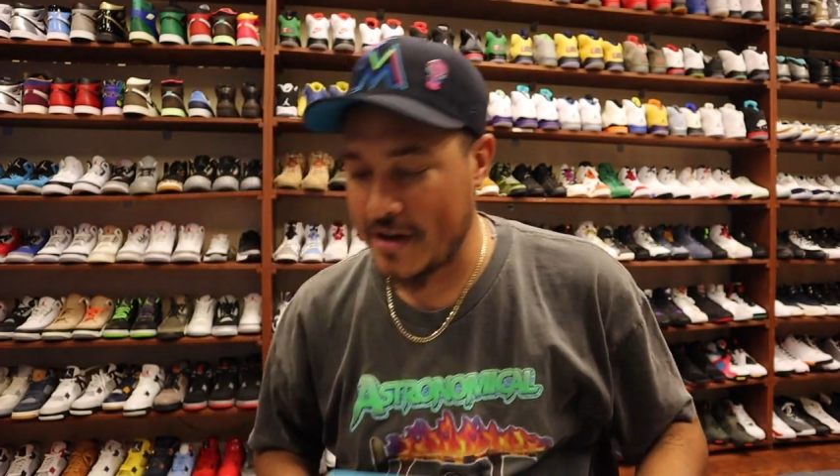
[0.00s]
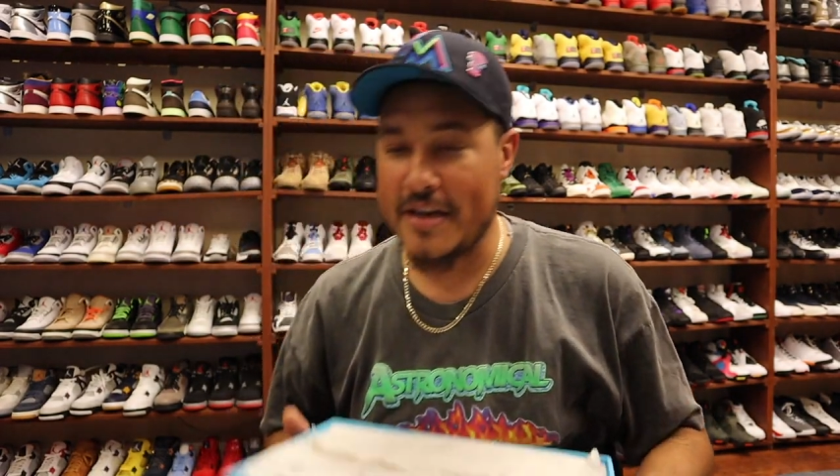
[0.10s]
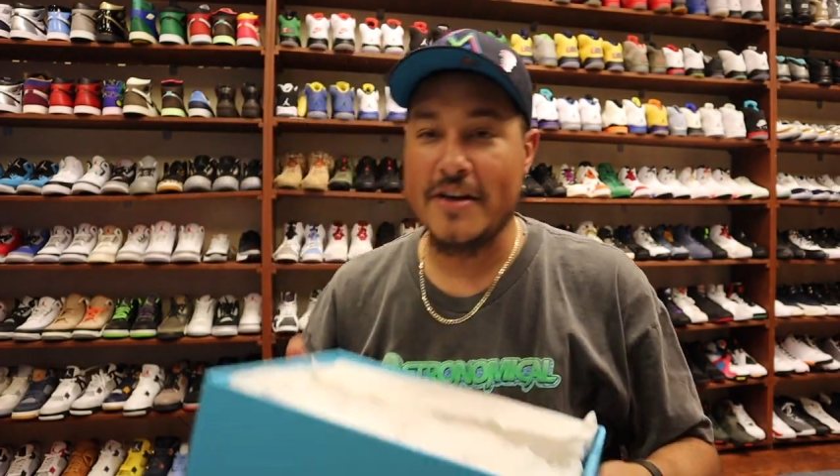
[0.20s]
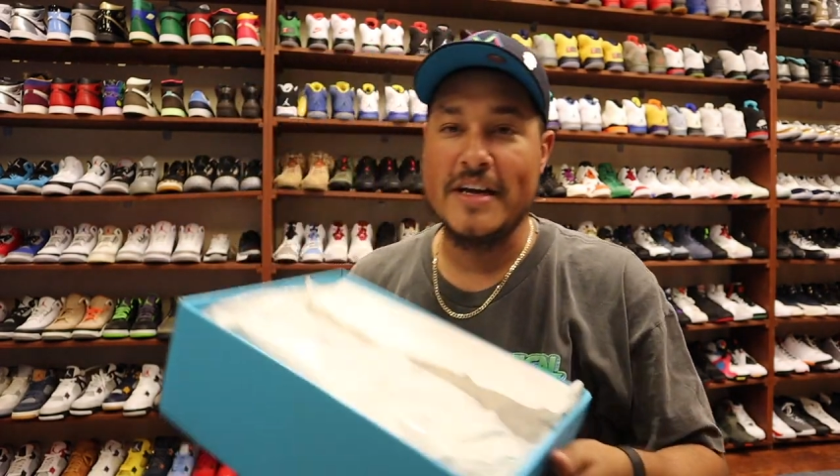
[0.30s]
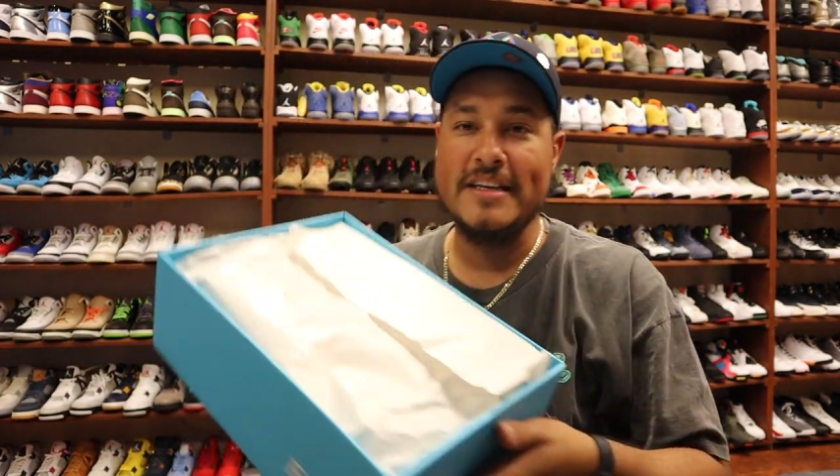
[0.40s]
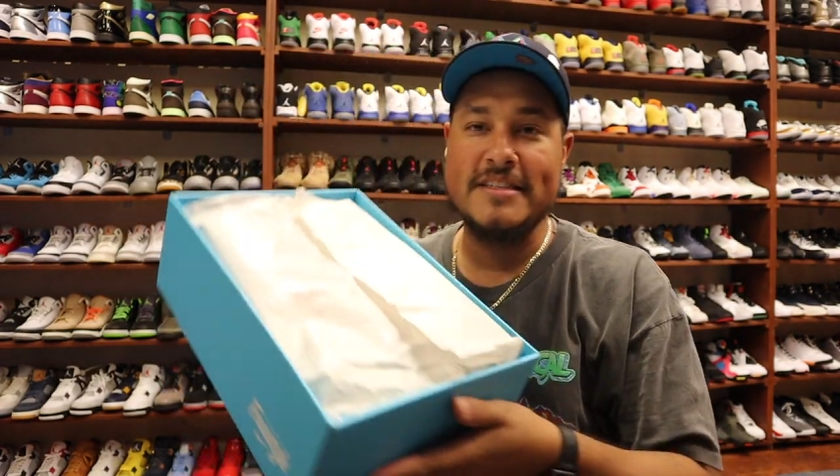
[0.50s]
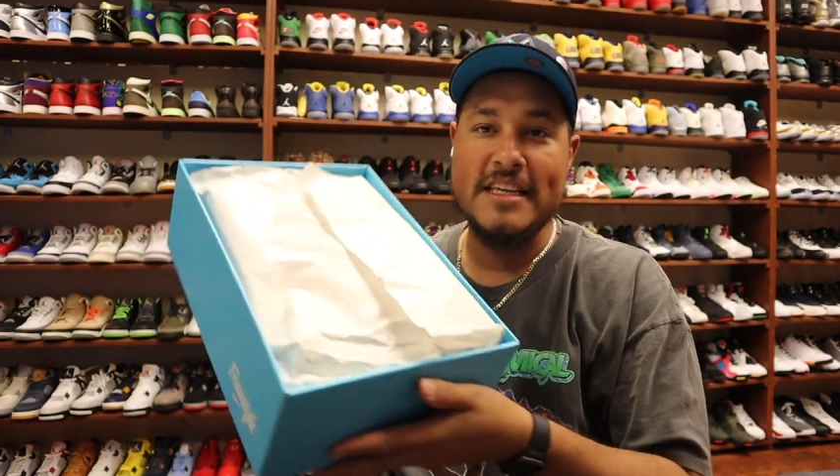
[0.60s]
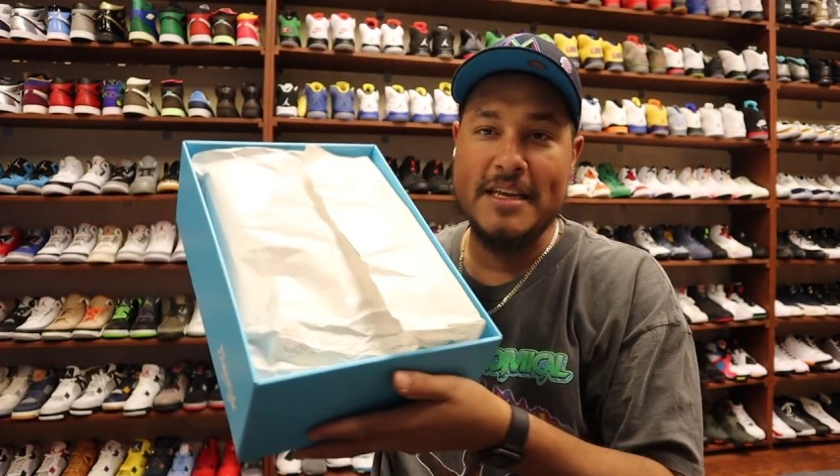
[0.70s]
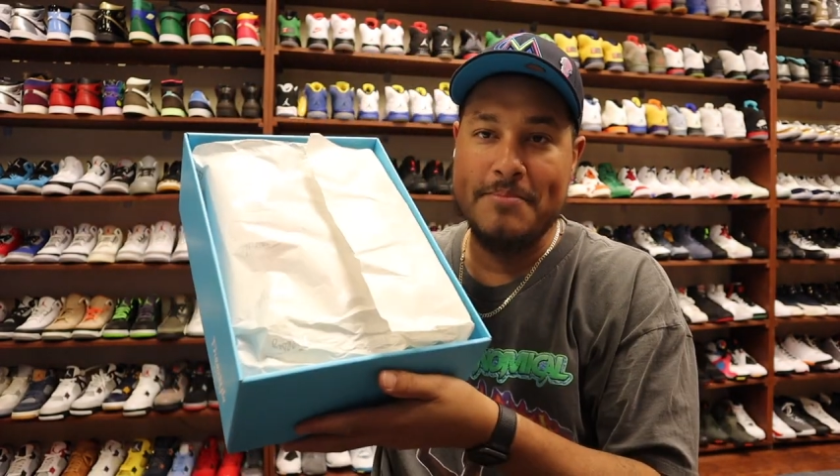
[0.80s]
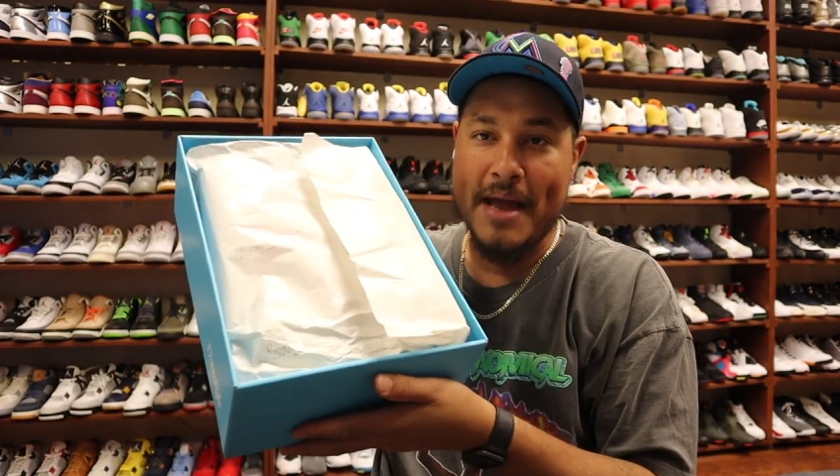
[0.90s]
Here is
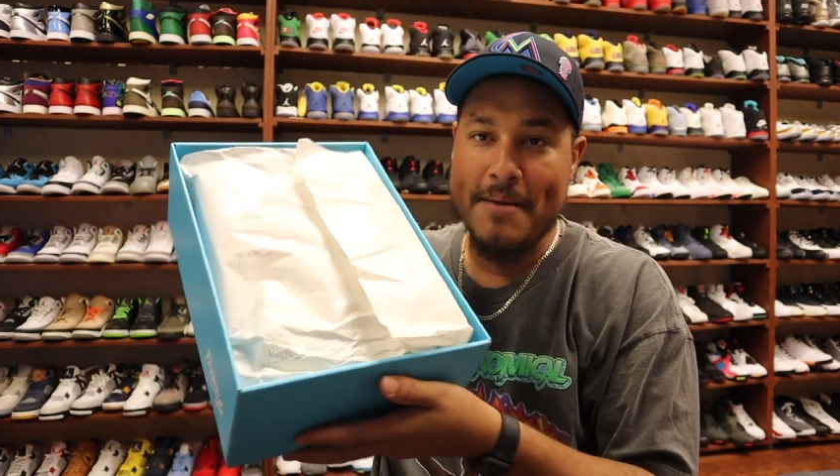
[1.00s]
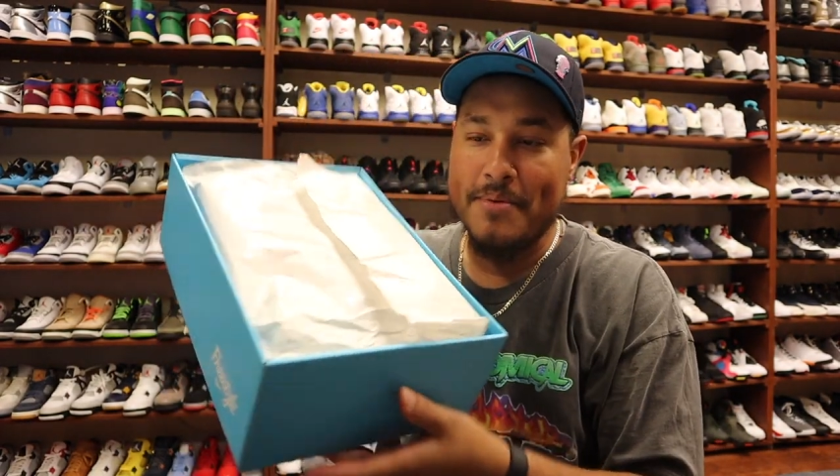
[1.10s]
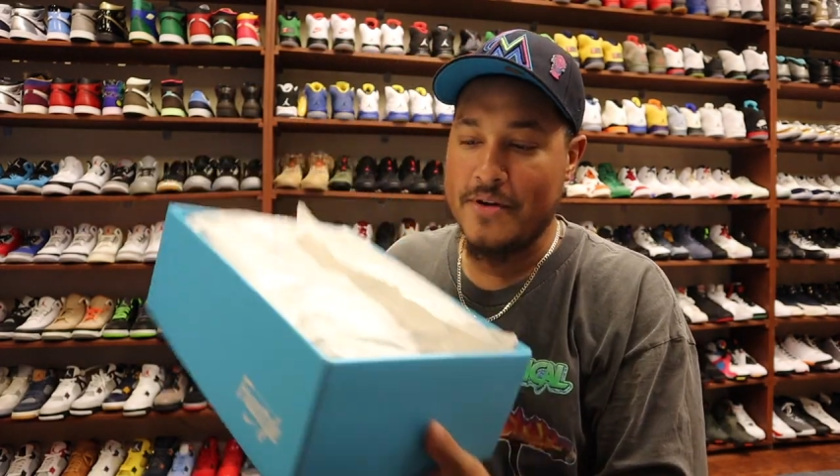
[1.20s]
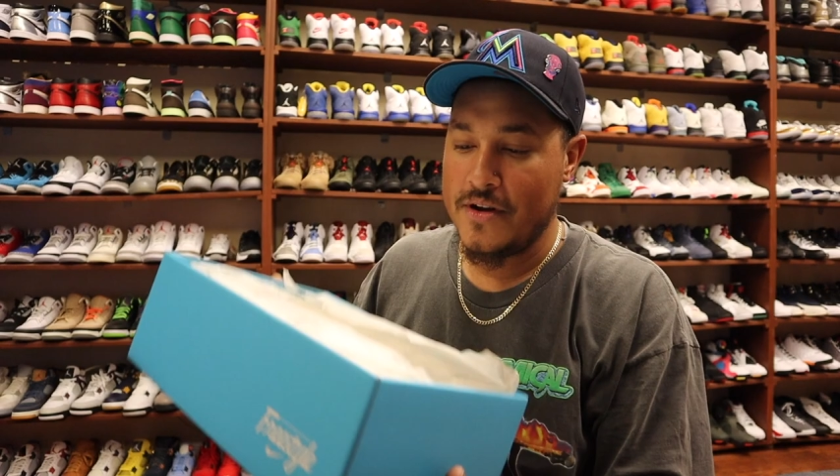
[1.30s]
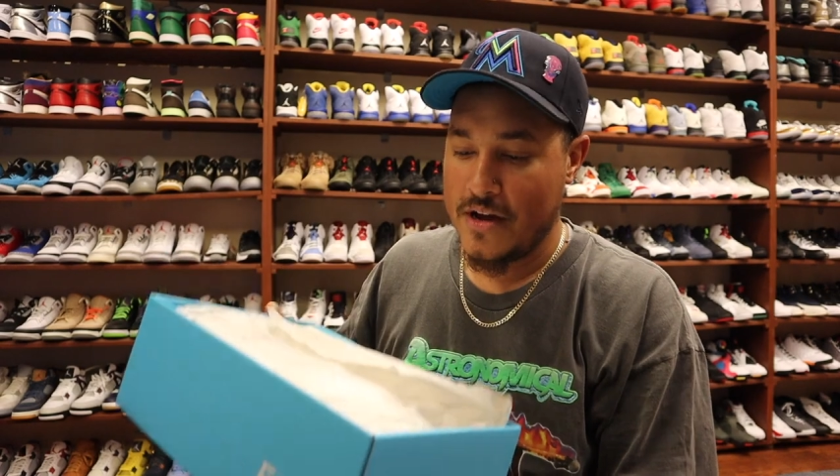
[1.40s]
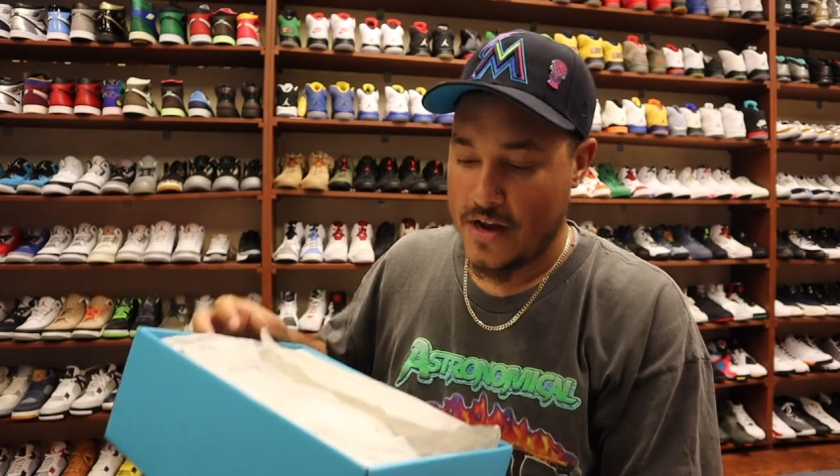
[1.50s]
the paper.